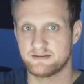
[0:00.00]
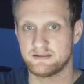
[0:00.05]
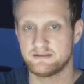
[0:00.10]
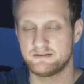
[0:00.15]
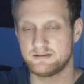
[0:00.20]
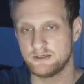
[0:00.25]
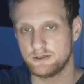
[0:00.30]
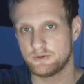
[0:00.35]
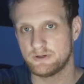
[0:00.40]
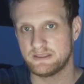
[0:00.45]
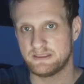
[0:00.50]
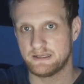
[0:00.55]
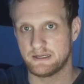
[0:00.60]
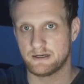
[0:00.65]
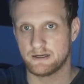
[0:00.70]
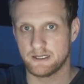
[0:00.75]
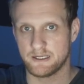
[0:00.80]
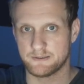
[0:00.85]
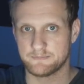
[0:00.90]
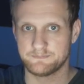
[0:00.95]
the two
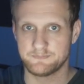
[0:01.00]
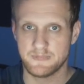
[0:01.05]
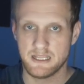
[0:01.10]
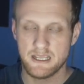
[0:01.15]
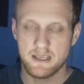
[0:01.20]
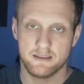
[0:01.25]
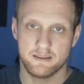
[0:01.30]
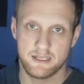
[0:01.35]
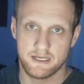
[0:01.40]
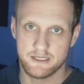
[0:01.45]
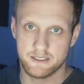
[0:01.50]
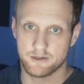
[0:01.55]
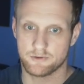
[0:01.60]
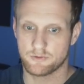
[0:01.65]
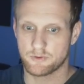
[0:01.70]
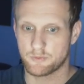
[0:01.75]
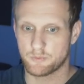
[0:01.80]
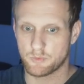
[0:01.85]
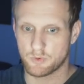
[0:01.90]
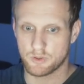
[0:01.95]
Ethereum that you're
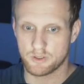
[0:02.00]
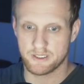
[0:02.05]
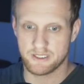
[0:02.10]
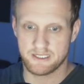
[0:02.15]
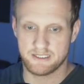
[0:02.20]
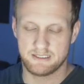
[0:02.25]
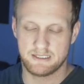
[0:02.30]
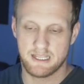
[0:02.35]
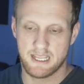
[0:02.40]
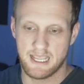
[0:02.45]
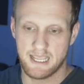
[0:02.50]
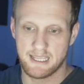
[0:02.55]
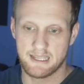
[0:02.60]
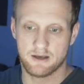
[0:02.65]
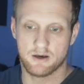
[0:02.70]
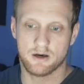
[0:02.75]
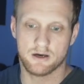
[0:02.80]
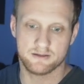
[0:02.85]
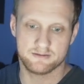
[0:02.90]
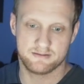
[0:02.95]
rewarded at
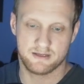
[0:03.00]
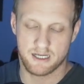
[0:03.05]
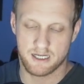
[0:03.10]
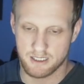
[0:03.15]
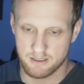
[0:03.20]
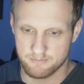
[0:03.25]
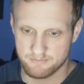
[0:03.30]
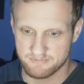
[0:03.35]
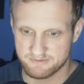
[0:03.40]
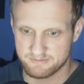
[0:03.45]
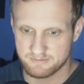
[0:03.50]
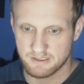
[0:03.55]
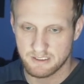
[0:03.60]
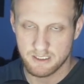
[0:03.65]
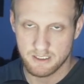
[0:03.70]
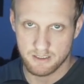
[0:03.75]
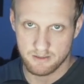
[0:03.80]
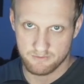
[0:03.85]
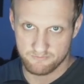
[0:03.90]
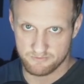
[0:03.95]
all times
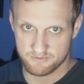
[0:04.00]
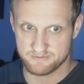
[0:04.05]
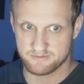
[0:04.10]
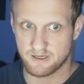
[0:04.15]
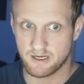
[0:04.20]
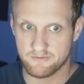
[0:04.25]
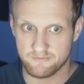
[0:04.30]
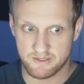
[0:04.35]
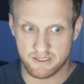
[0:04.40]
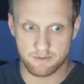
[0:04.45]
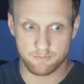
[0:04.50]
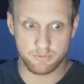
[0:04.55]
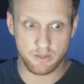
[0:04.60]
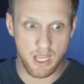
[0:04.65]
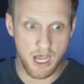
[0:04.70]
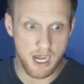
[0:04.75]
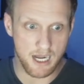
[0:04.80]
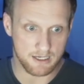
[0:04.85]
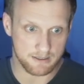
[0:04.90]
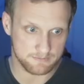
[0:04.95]
for solving a
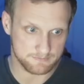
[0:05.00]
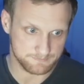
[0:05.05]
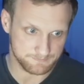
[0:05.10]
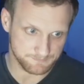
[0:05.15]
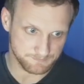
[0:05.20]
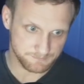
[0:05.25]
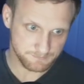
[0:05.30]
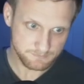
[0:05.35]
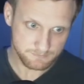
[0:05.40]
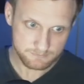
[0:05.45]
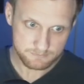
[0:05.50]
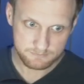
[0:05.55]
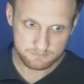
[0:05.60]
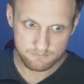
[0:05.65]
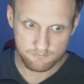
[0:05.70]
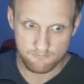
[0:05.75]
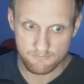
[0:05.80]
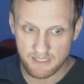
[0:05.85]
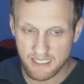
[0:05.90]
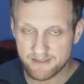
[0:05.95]
block.
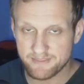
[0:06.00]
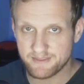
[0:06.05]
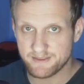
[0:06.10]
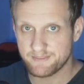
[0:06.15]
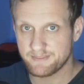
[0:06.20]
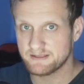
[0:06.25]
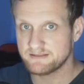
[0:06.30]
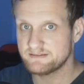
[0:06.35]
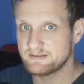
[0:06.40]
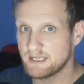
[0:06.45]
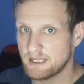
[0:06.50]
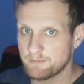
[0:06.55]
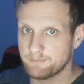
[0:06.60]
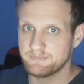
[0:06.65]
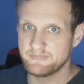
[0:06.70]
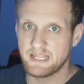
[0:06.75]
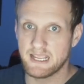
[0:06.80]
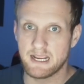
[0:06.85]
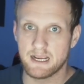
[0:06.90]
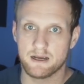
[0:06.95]
And then the tip
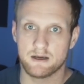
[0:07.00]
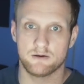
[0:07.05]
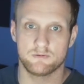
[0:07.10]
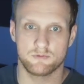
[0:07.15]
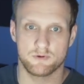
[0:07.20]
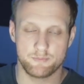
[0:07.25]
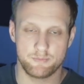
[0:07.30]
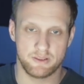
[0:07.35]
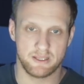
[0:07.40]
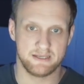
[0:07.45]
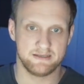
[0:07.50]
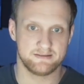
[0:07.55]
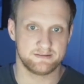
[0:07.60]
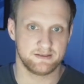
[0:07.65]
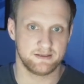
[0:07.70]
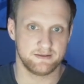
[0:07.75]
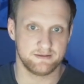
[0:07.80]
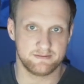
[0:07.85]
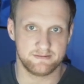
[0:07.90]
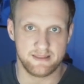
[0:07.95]
now
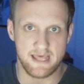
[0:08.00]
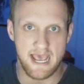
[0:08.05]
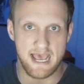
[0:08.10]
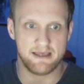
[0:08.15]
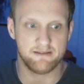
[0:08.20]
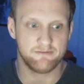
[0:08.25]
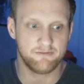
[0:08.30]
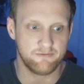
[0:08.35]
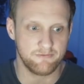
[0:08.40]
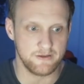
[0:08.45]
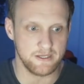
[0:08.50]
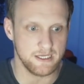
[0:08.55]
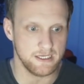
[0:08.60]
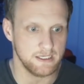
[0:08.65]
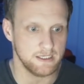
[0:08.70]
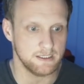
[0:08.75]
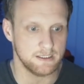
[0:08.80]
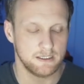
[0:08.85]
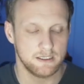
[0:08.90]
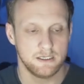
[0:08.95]
replaces that
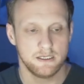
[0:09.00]
fee.